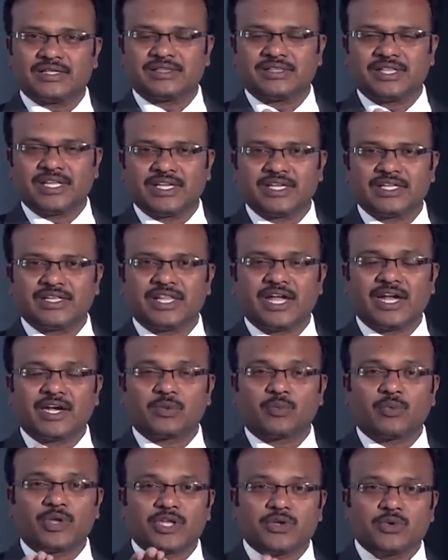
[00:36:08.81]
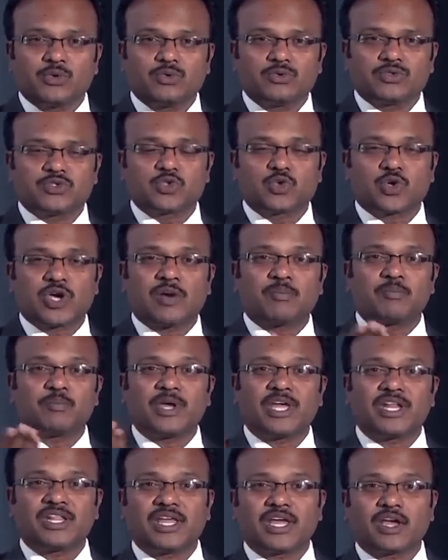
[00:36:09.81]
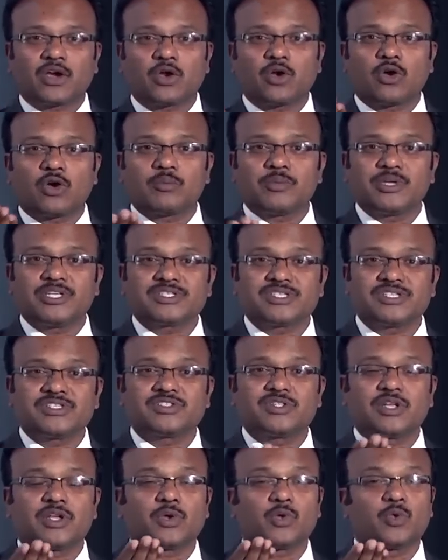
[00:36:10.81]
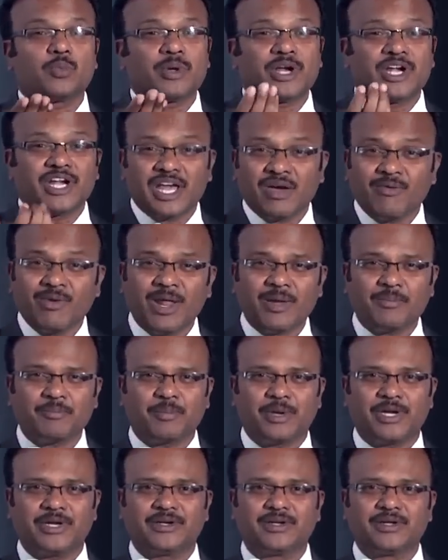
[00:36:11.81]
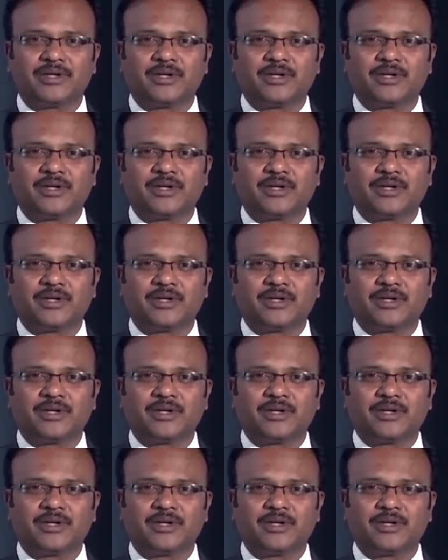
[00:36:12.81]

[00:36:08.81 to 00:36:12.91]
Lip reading: thing that we use to compare the economies is the human development.